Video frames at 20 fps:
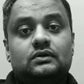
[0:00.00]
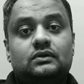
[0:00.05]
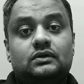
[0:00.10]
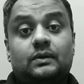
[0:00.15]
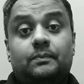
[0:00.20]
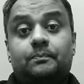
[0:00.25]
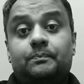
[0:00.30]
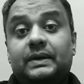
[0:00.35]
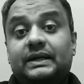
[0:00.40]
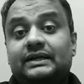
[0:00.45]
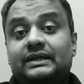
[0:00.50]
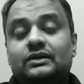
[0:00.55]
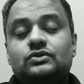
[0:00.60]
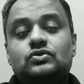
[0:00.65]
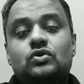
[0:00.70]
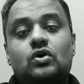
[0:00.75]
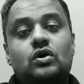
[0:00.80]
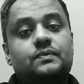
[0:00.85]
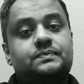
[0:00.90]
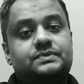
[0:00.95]
the better
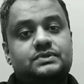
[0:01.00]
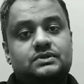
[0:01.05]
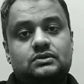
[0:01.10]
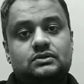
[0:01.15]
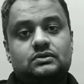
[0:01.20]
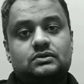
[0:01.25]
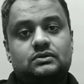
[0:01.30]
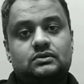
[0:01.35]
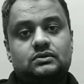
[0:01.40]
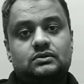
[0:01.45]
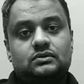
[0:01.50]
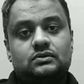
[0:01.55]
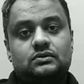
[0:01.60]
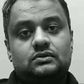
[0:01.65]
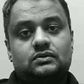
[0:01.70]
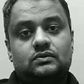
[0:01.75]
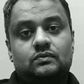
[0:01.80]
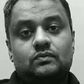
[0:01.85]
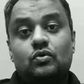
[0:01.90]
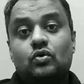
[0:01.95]
jobs,
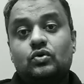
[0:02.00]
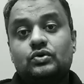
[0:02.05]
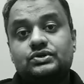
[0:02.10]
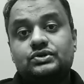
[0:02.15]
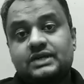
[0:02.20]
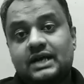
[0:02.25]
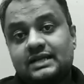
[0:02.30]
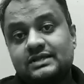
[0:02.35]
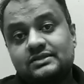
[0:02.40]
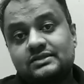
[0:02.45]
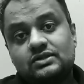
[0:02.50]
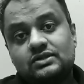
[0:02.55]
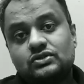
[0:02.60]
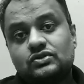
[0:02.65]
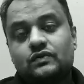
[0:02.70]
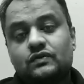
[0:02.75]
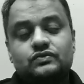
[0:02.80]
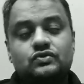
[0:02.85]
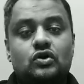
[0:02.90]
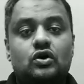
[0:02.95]
more chances
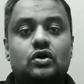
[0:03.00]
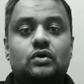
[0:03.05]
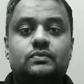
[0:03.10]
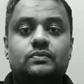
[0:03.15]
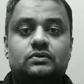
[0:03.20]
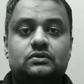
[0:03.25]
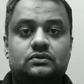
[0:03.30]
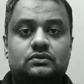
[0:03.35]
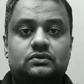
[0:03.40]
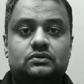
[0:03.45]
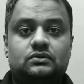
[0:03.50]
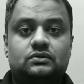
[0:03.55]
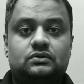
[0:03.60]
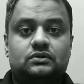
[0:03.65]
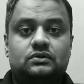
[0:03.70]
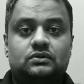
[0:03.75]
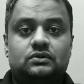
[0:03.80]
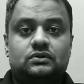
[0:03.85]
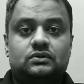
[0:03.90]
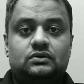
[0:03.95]
of job
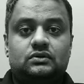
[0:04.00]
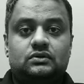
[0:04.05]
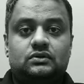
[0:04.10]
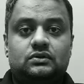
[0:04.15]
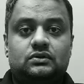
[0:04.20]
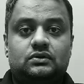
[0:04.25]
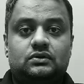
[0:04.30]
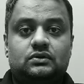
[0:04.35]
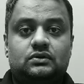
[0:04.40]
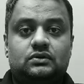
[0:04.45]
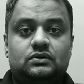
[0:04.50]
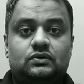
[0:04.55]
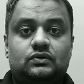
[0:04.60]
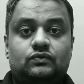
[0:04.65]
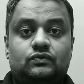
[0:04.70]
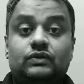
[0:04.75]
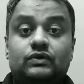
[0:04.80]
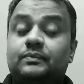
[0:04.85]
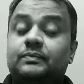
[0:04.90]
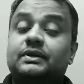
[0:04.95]

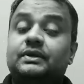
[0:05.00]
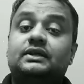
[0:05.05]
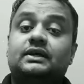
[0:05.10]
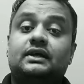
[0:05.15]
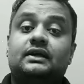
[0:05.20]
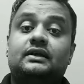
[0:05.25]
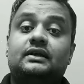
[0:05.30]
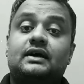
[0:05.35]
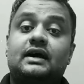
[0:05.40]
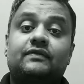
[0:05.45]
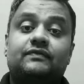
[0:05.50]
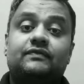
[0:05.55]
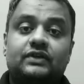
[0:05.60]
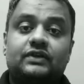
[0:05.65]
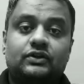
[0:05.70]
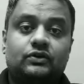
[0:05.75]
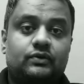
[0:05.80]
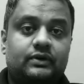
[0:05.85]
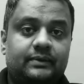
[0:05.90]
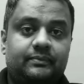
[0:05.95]
will be there after
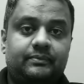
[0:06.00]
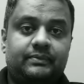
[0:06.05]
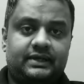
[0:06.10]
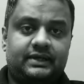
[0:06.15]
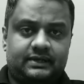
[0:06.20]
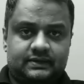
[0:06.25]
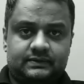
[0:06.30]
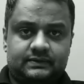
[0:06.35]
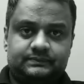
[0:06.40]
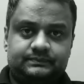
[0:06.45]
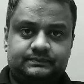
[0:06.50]
your M.Tech.